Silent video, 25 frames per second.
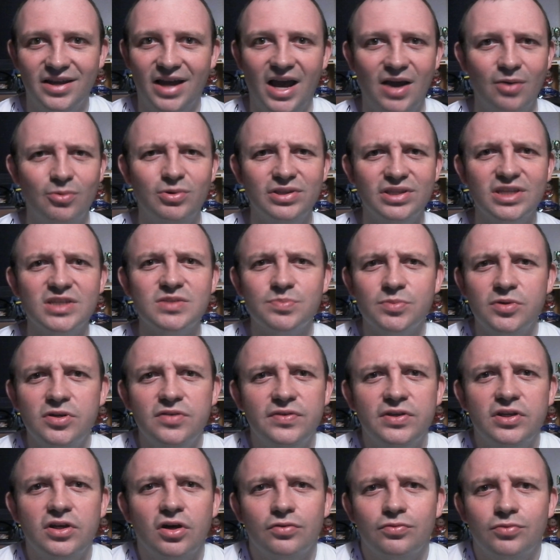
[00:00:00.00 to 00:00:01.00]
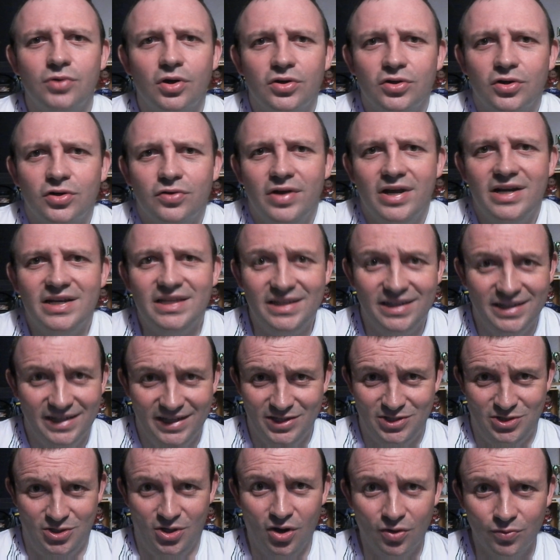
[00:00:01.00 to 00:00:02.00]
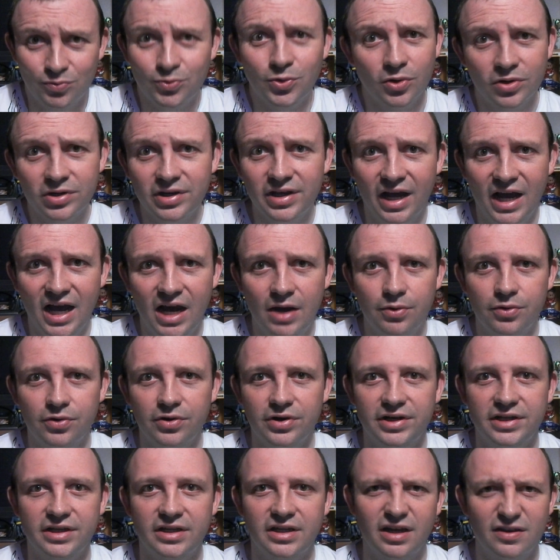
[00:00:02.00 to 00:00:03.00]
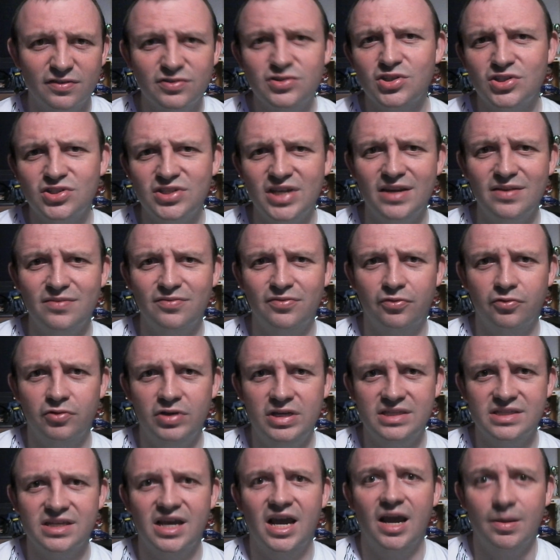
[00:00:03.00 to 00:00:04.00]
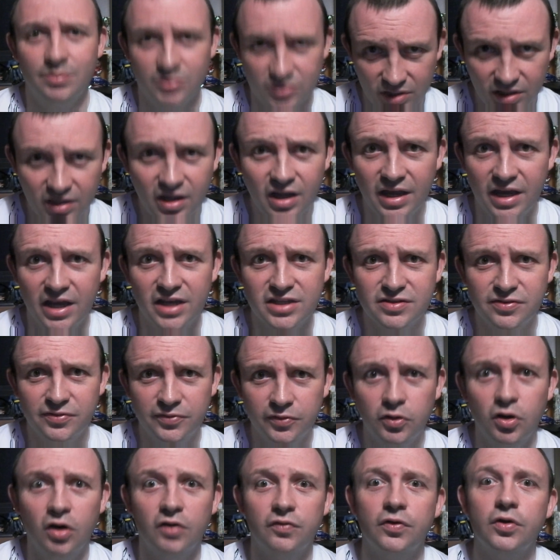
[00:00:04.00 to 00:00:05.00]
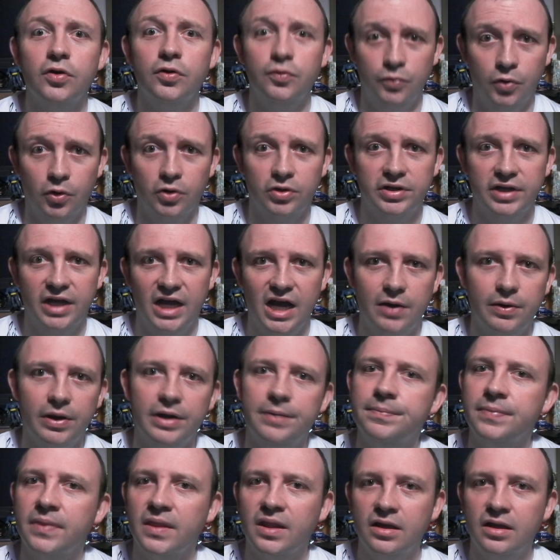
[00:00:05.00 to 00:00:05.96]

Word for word: How can this movie gone wrong already? It's got Rutger Hauer in it. I've just said it three times. Here's a fourth, Rutger Hauer.